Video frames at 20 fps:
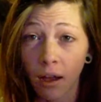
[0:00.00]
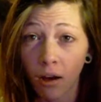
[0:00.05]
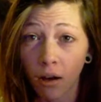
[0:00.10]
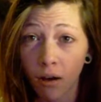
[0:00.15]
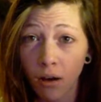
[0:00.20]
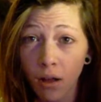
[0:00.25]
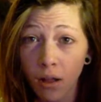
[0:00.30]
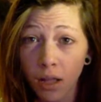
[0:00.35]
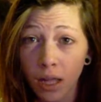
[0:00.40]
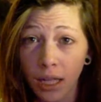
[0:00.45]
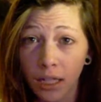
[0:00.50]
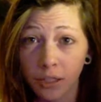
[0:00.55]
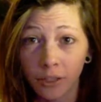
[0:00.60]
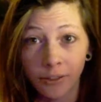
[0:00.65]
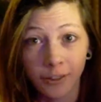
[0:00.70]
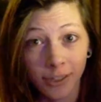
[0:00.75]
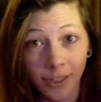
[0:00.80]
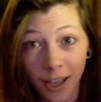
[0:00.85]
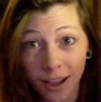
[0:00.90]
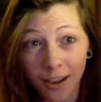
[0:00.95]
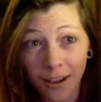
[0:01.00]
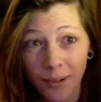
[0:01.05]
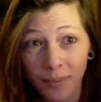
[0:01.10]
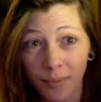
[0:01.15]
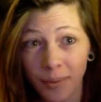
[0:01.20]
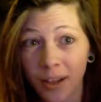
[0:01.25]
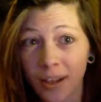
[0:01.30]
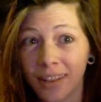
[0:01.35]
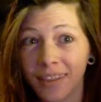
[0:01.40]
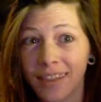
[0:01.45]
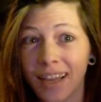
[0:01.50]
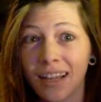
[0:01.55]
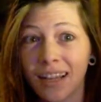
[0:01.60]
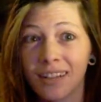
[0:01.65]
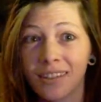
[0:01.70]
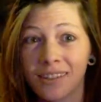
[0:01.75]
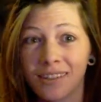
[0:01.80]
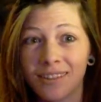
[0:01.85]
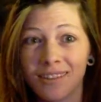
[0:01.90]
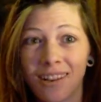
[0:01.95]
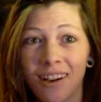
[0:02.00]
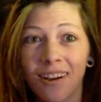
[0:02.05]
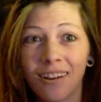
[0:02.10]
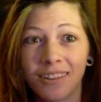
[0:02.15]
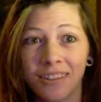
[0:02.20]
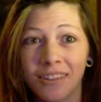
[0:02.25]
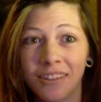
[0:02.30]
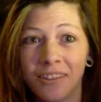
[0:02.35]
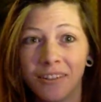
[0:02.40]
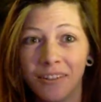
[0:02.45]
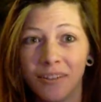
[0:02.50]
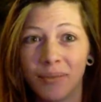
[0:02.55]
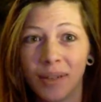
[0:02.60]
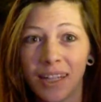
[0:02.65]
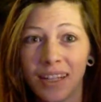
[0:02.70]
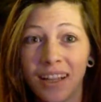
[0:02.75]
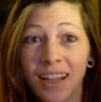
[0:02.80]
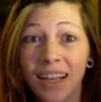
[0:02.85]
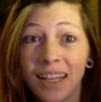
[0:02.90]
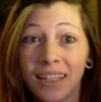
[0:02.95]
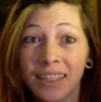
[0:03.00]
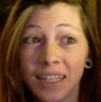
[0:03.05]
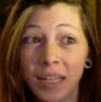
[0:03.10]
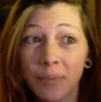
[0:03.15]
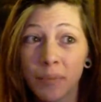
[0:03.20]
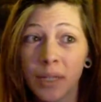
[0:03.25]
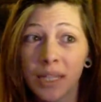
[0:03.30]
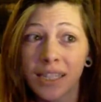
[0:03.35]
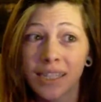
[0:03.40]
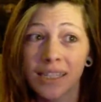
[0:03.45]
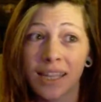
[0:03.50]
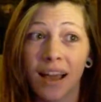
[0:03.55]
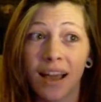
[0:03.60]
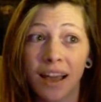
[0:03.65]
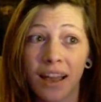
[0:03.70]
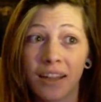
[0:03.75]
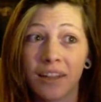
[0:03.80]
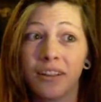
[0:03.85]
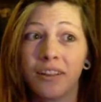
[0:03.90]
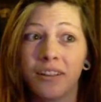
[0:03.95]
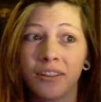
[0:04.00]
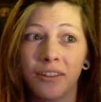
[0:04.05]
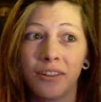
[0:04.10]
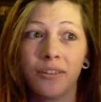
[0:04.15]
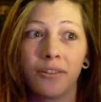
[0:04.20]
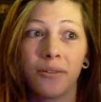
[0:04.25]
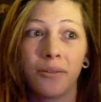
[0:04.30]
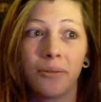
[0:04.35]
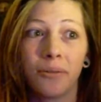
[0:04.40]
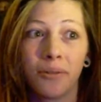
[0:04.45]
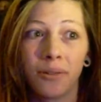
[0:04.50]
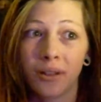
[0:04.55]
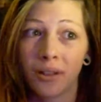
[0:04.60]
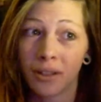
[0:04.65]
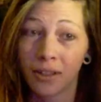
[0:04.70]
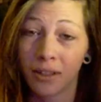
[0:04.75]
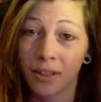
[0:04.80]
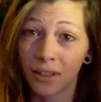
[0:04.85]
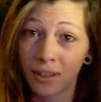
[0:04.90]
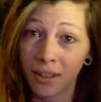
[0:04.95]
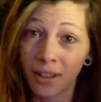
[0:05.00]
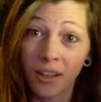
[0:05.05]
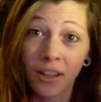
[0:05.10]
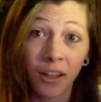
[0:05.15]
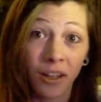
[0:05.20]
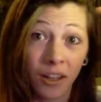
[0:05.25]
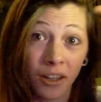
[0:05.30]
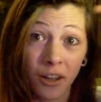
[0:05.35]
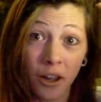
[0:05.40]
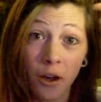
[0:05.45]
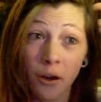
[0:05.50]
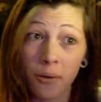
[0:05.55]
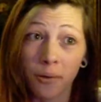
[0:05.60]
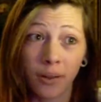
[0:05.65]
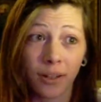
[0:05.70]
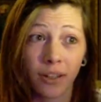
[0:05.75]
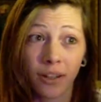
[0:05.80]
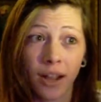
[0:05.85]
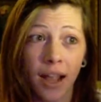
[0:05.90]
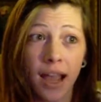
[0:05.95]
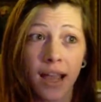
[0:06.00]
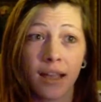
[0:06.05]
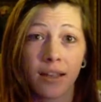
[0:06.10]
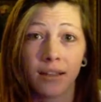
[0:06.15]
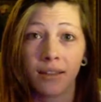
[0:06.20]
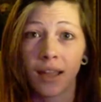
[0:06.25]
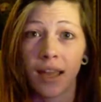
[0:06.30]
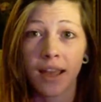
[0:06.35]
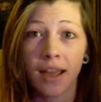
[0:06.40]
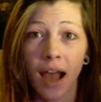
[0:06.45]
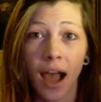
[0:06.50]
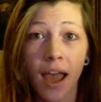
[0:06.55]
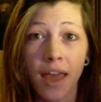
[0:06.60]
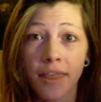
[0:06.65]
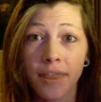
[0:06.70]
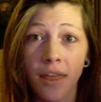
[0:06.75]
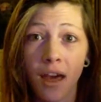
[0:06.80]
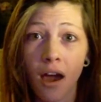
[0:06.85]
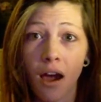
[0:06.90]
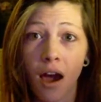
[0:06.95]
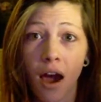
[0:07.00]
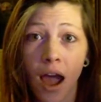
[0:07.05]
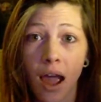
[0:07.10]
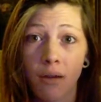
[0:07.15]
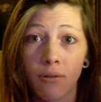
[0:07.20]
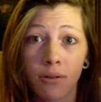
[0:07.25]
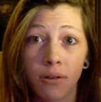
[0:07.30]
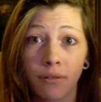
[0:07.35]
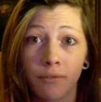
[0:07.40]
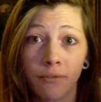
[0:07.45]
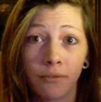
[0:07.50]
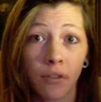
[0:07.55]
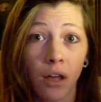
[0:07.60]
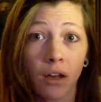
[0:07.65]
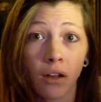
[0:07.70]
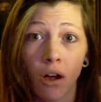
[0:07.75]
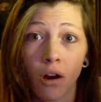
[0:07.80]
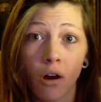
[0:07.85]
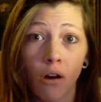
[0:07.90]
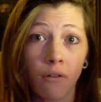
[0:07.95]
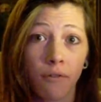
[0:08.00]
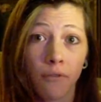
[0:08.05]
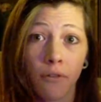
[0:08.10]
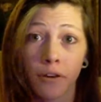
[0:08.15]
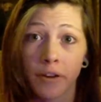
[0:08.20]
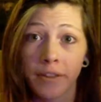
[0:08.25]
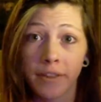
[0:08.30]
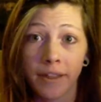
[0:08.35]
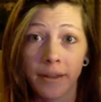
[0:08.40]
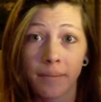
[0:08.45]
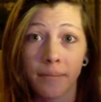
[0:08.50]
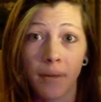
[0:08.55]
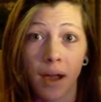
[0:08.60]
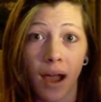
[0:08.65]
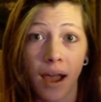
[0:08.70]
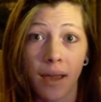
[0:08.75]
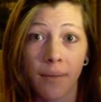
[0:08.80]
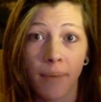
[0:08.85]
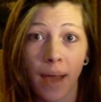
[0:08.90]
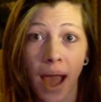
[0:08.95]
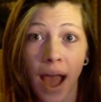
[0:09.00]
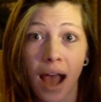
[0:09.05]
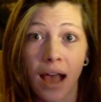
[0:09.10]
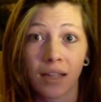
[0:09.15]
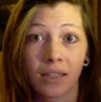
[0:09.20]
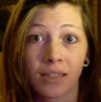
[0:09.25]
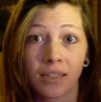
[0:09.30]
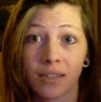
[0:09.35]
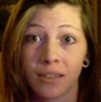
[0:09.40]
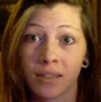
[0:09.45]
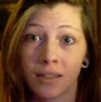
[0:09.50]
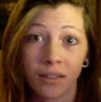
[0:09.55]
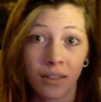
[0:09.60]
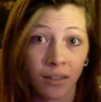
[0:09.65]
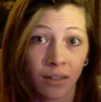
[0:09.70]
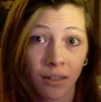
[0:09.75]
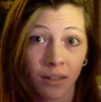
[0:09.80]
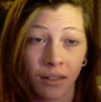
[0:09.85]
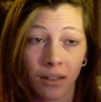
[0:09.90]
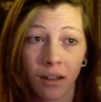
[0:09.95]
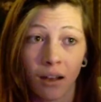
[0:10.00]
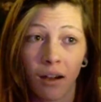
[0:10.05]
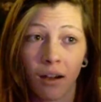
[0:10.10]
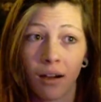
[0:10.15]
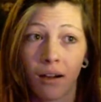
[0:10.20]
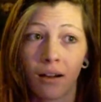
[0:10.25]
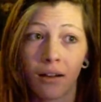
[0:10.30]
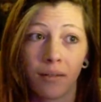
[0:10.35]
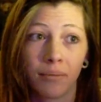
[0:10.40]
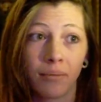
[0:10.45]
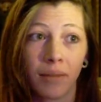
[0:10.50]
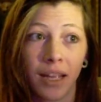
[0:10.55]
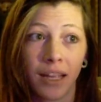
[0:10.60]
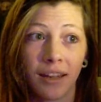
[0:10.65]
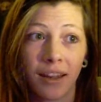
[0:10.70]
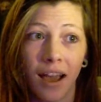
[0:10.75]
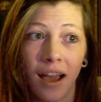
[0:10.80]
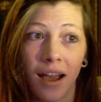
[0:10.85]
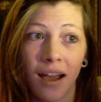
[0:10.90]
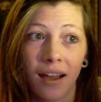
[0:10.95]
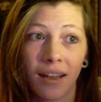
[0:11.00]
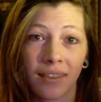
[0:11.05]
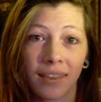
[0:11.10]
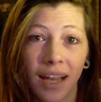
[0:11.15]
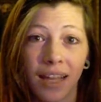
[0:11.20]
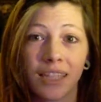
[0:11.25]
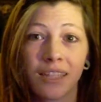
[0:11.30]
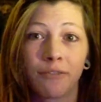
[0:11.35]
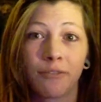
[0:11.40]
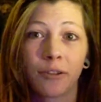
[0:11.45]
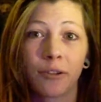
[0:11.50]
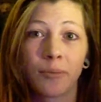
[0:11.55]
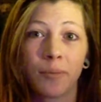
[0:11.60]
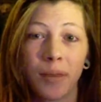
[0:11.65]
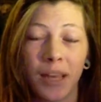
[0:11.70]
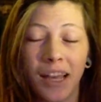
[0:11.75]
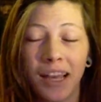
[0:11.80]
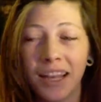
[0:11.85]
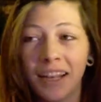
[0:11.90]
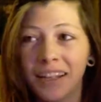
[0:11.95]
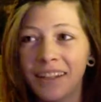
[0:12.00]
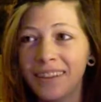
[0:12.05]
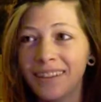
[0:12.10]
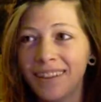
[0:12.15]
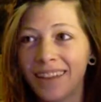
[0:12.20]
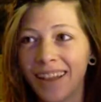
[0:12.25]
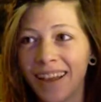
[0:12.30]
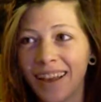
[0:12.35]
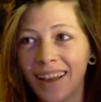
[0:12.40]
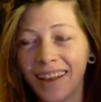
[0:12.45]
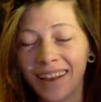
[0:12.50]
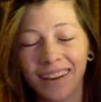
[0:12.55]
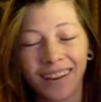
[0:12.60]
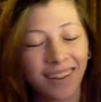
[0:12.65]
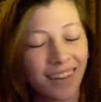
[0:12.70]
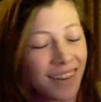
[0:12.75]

all and you suck, but that is not true. But deep inside, you know in your head, like, I thought I would flunk all 4 of them. I passed, and that's for being, like,